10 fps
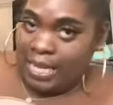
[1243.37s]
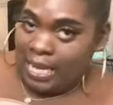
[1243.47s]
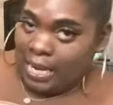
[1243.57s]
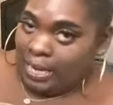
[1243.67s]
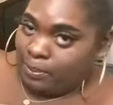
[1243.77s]
I
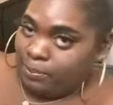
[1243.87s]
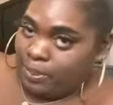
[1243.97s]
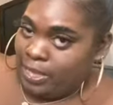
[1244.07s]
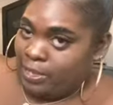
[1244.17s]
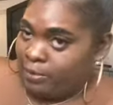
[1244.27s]
got a
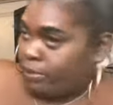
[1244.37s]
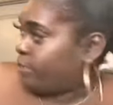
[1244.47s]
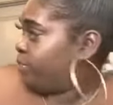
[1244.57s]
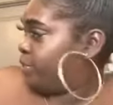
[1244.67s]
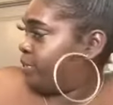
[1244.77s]
plethora of
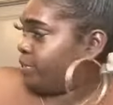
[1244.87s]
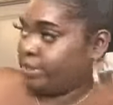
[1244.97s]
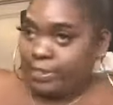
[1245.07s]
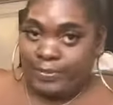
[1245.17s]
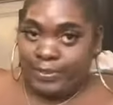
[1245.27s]
purses
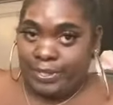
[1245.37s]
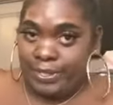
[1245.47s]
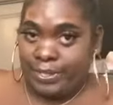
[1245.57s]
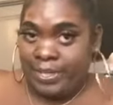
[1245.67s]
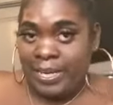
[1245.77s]
over
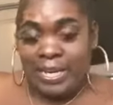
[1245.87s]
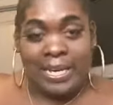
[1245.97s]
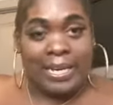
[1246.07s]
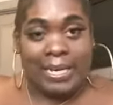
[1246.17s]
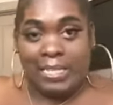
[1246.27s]
there.
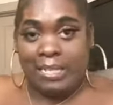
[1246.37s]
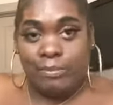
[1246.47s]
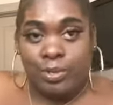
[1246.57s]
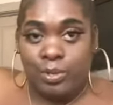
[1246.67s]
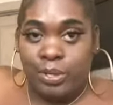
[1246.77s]
And then
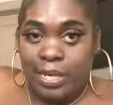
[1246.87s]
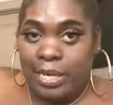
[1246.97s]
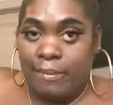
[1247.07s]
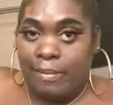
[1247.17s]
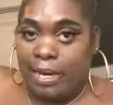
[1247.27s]
more
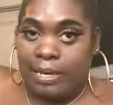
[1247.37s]
in my